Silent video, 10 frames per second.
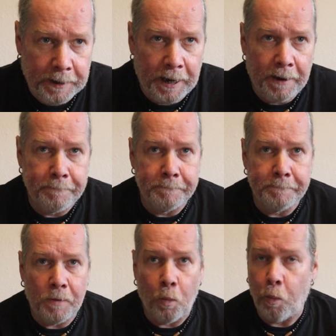And
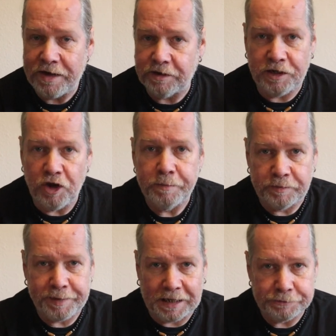when did
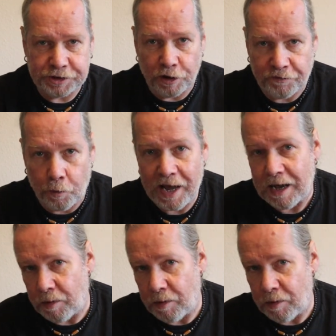humans become self-aware?